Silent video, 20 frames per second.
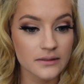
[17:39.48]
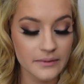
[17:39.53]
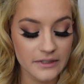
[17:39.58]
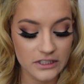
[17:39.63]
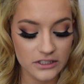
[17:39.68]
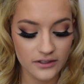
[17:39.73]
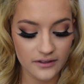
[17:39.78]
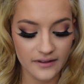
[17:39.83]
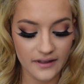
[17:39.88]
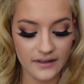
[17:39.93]

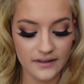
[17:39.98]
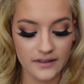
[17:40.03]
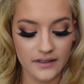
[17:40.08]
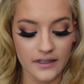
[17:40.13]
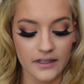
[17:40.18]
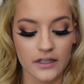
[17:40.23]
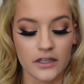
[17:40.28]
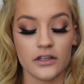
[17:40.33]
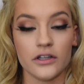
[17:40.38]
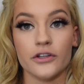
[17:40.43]
make sure that
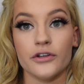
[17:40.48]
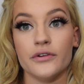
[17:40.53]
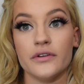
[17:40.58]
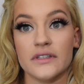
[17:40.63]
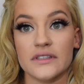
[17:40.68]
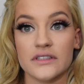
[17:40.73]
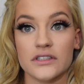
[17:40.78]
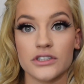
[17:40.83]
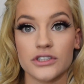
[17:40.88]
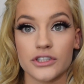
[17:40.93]
the glue
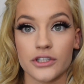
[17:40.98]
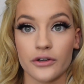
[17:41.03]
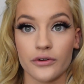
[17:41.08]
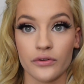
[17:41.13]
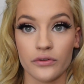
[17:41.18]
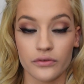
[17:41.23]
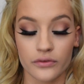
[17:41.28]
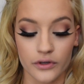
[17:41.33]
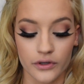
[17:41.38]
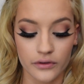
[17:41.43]
doesn't show
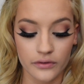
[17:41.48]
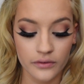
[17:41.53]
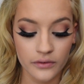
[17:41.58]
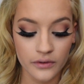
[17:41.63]
through.